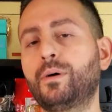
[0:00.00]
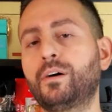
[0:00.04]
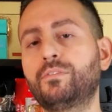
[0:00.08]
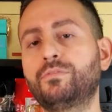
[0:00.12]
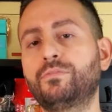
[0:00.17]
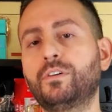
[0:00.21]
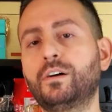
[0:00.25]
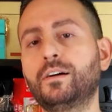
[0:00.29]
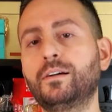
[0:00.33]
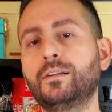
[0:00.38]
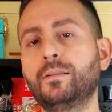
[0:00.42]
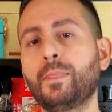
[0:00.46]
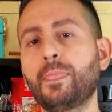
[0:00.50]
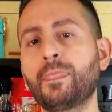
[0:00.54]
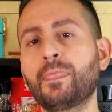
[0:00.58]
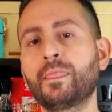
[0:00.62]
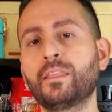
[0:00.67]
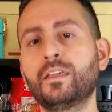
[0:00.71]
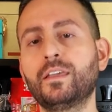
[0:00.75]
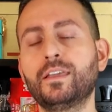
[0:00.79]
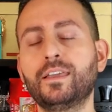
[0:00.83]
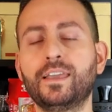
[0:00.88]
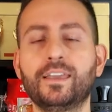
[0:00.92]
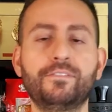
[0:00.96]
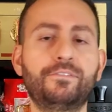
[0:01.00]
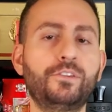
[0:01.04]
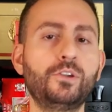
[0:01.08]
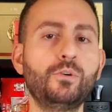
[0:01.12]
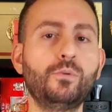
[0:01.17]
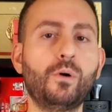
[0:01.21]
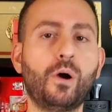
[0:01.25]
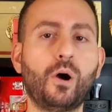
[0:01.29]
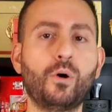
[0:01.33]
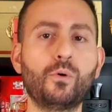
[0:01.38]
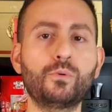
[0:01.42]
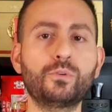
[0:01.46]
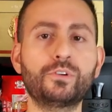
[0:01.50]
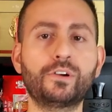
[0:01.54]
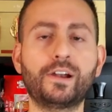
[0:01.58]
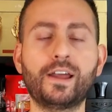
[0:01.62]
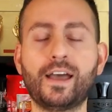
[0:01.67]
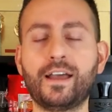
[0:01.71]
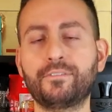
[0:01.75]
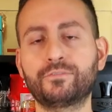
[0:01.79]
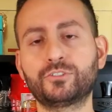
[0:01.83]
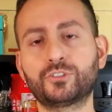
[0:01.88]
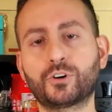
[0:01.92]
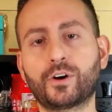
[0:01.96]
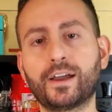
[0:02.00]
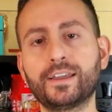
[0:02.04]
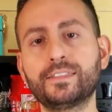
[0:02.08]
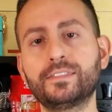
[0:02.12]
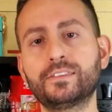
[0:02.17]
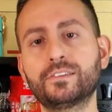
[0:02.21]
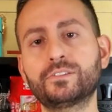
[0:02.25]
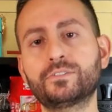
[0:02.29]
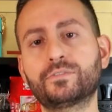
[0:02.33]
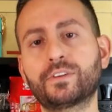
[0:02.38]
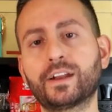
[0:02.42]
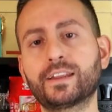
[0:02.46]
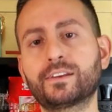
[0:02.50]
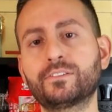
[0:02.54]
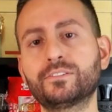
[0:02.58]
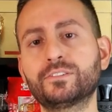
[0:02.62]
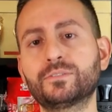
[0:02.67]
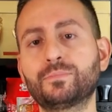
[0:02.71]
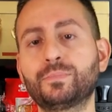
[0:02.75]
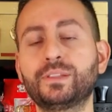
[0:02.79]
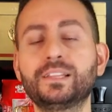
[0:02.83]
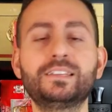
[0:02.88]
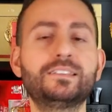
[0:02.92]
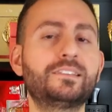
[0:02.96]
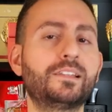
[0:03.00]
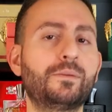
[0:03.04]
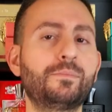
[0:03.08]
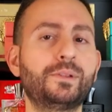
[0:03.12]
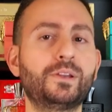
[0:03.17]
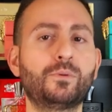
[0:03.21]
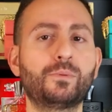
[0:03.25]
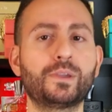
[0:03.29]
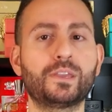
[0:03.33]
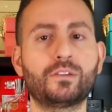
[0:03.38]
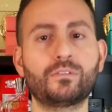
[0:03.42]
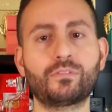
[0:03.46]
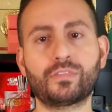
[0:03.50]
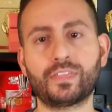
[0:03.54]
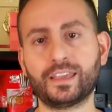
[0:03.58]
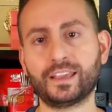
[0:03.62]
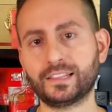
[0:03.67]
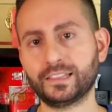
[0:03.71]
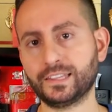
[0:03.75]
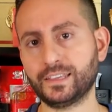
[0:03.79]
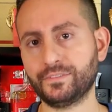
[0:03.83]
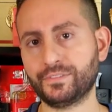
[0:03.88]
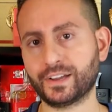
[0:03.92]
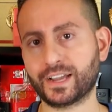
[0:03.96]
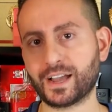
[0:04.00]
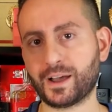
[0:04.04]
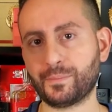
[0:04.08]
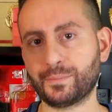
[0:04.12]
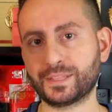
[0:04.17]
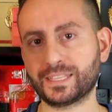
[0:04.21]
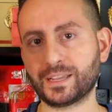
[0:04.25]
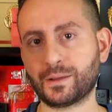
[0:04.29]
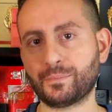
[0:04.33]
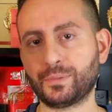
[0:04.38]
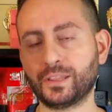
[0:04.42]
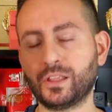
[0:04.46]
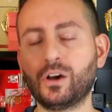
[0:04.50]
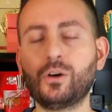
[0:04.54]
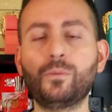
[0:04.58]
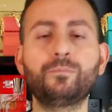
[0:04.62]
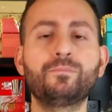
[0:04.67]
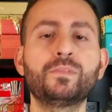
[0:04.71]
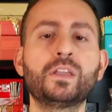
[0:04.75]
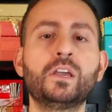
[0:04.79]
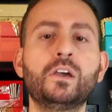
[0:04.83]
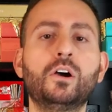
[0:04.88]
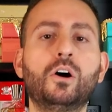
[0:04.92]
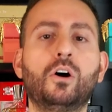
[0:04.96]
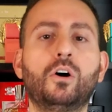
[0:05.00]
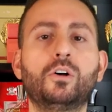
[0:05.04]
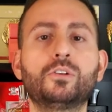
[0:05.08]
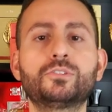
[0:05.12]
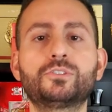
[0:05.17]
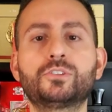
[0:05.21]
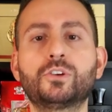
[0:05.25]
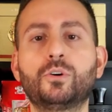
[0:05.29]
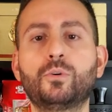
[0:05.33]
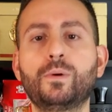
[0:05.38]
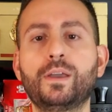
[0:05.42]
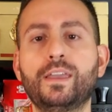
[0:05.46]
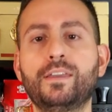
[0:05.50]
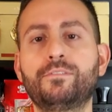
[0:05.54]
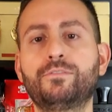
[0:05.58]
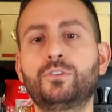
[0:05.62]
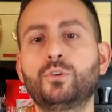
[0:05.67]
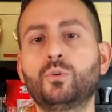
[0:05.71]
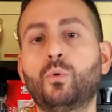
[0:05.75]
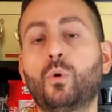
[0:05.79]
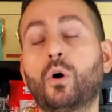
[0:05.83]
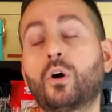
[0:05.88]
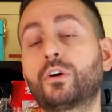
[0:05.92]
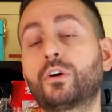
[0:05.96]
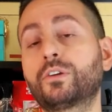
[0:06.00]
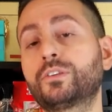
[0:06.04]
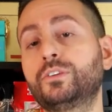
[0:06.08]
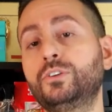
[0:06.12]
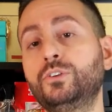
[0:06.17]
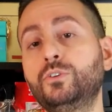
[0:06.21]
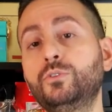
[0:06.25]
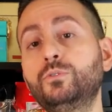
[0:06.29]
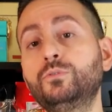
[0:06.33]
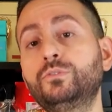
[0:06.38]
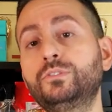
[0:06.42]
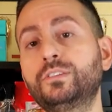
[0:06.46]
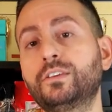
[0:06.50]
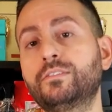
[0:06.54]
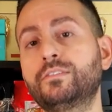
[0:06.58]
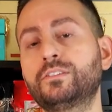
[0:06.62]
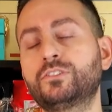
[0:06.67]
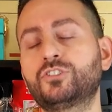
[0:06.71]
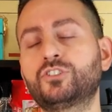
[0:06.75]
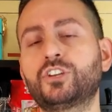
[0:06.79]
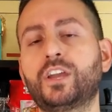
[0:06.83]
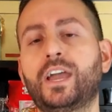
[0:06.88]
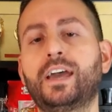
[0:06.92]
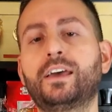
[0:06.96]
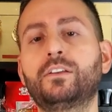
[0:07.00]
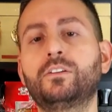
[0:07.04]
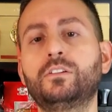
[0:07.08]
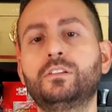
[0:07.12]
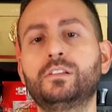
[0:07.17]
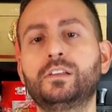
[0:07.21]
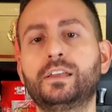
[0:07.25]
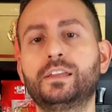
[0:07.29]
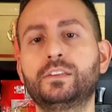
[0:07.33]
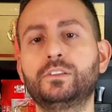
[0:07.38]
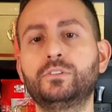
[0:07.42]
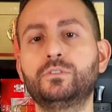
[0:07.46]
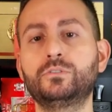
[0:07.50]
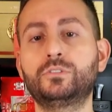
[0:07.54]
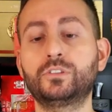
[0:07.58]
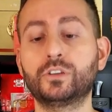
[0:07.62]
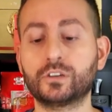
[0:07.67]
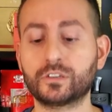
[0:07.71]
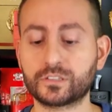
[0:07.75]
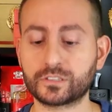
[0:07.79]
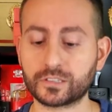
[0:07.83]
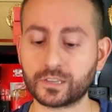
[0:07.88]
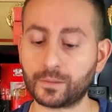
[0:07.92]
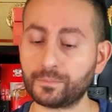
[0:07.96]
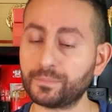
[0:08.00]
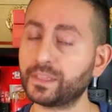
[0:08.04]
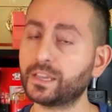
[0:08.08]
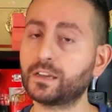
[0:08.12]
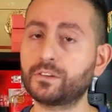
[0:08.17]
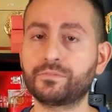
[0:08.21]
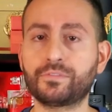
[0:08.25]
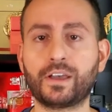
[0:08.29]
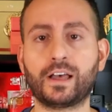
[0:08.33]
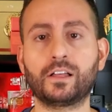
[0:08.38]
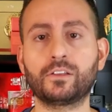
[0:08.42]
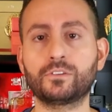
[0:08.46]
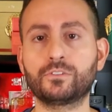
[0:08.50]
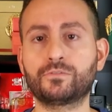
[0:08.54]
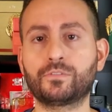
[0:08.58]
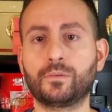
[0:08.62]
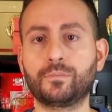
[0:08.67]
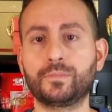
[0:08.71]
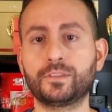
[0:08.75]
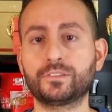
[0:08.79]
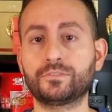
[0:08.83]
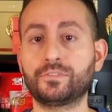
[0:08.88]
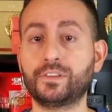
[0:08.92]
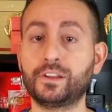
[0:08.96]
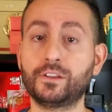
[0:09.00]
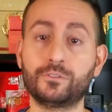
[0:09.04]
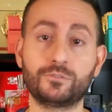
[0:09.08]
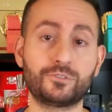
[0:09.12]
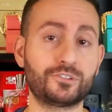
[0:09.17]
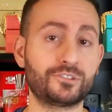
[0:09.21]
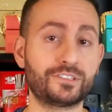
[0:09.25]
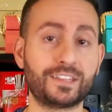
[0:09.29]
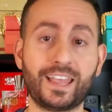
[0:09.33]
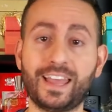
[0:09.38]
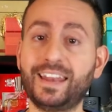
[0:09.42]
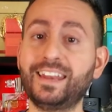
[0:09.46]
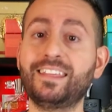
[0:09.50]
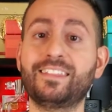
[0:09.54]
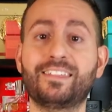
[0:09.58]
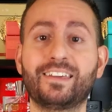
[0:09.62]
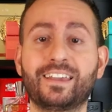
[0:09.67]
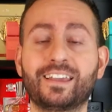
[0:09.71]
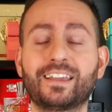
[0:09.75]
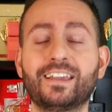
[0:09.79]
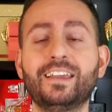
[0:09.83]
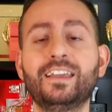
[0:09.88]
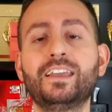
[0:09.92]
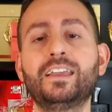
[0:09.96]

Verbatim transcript: Parfum. If you own or have tried this fragrance, please let me know what you think. Leave a comment down below. Also, if you are new to this channel and you took something of value from this video, just anything,